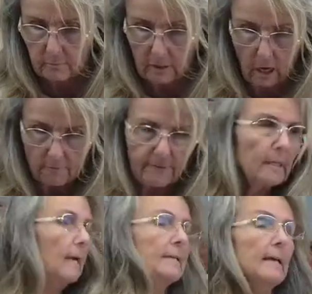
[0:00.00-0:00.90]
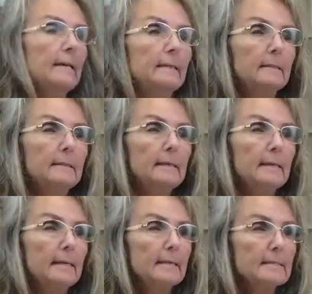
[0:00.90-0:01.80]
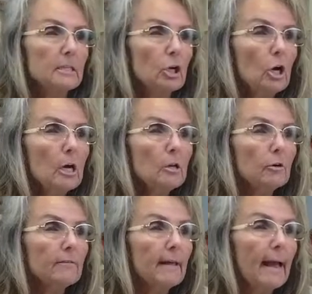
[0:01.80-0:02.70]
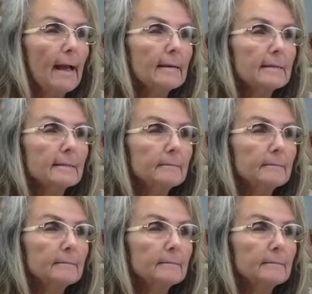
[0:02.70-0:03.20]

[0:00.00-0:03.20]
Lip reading: Coffee latte. It's the color of that.